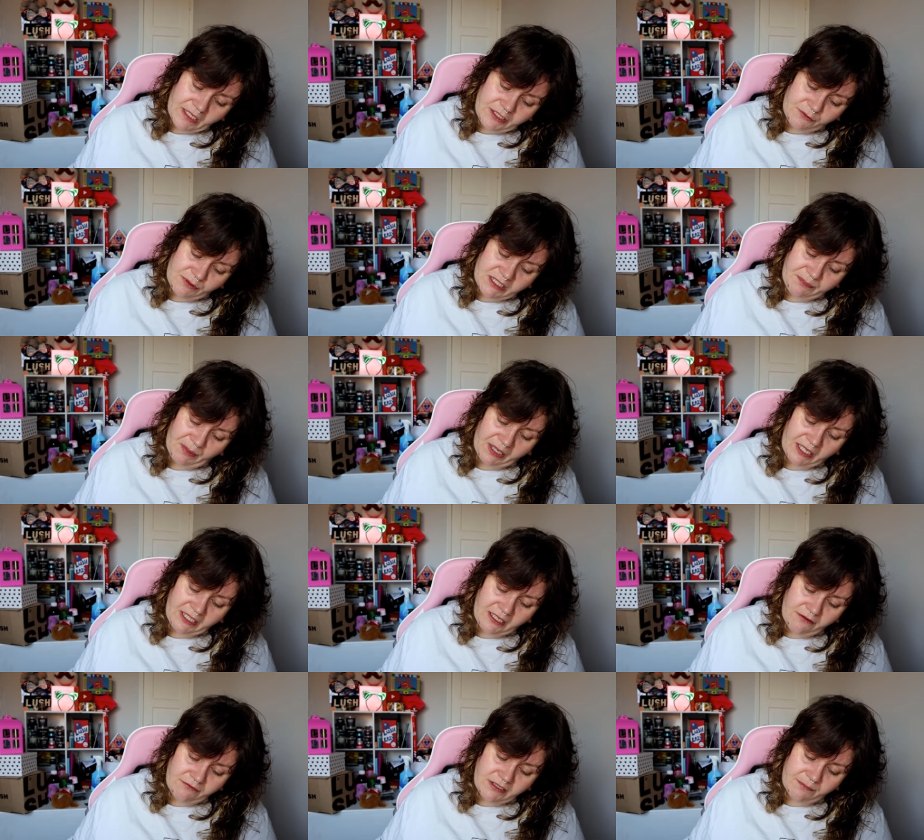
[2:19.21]
to inspire
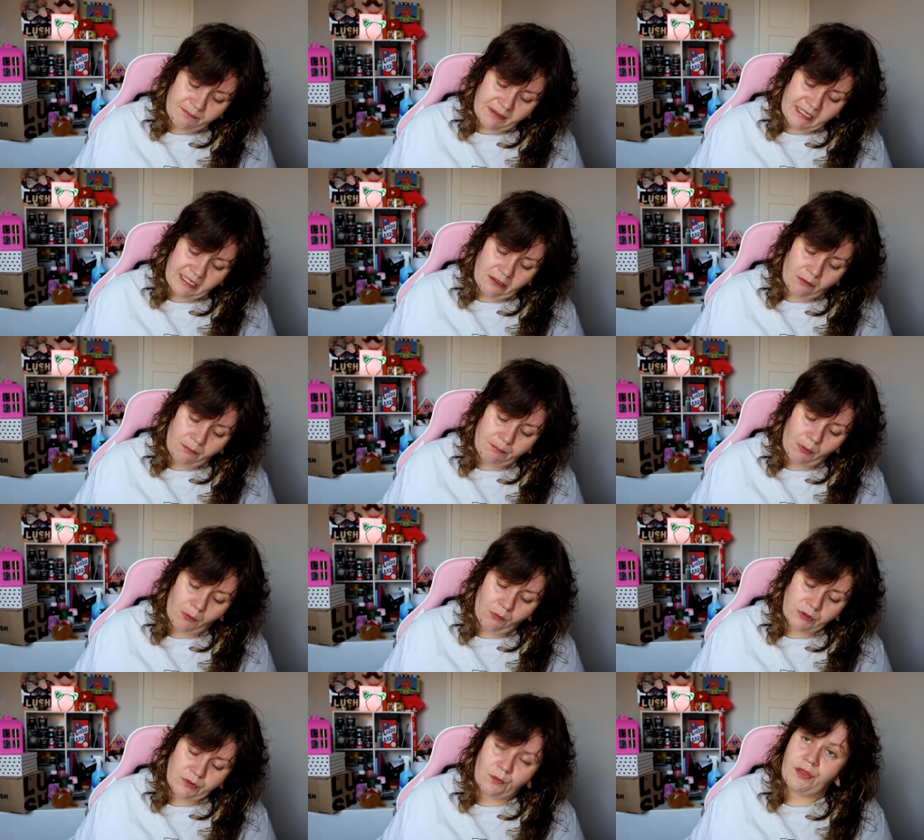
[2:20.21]
you to be your
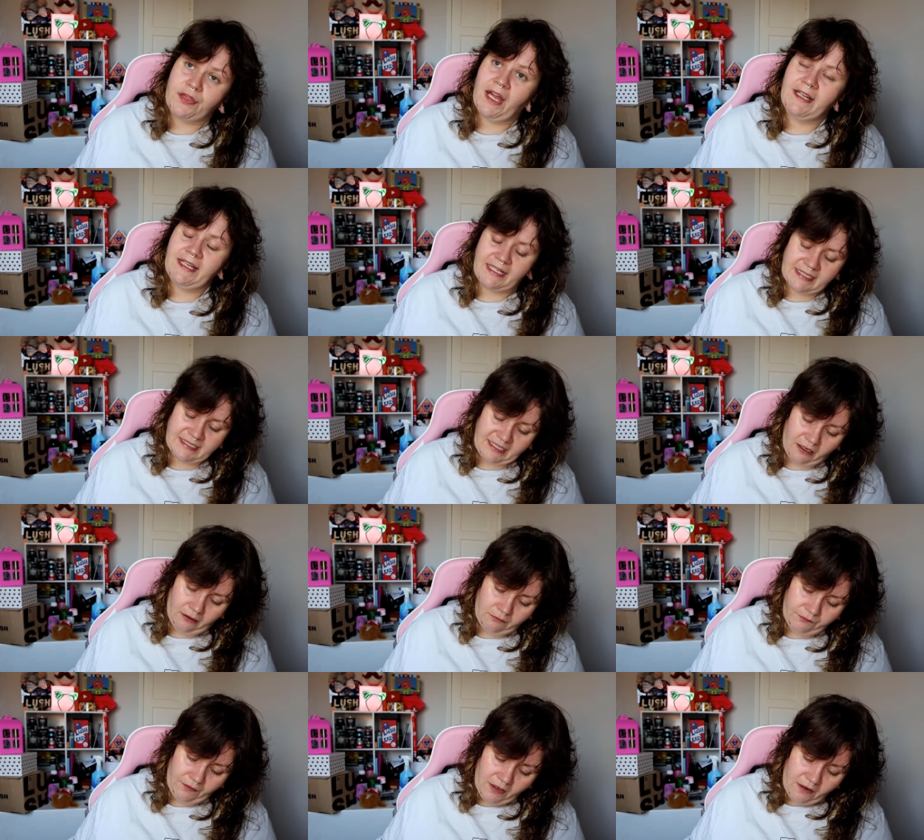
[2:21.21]
bold, authentic
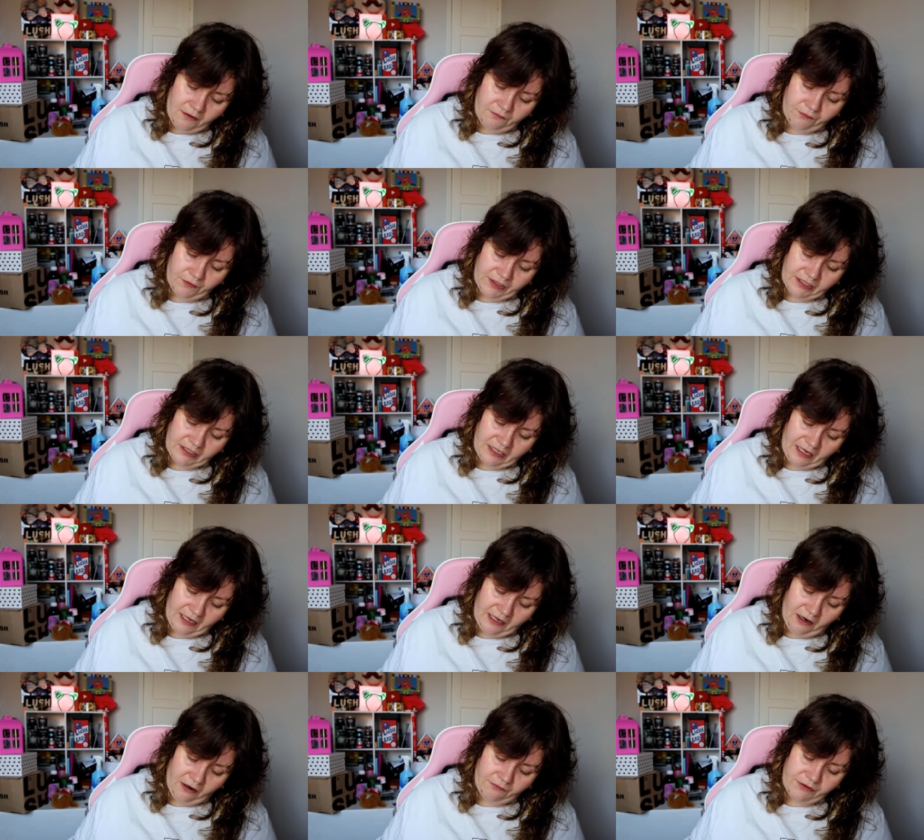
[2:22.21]
self for the
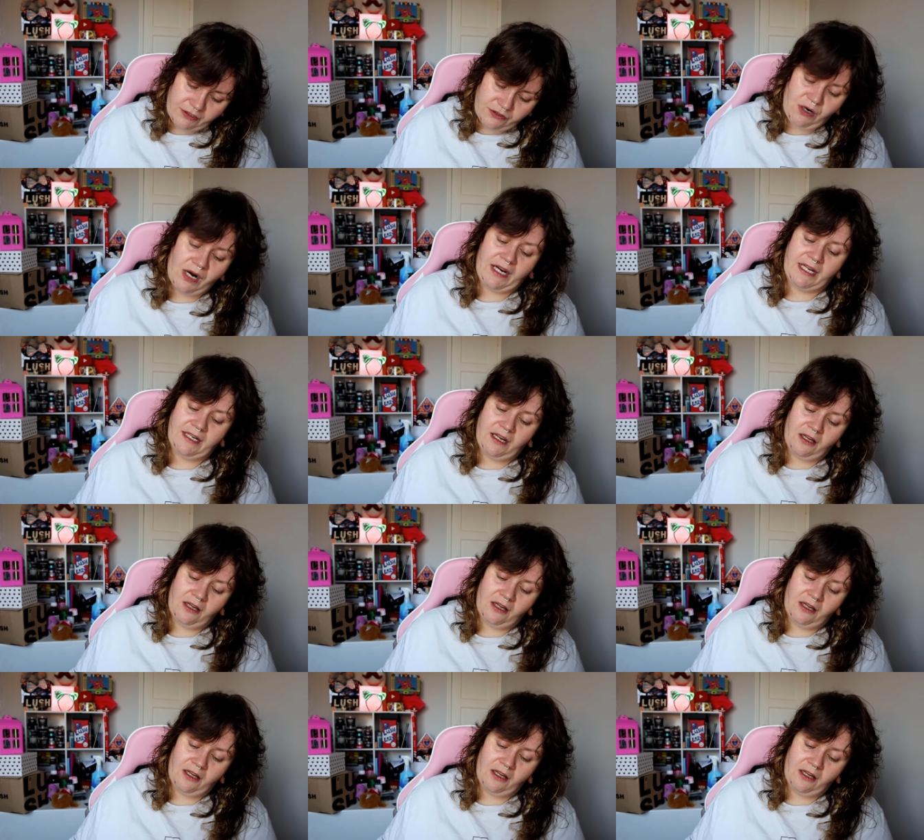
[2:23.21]
Year of the Dragon.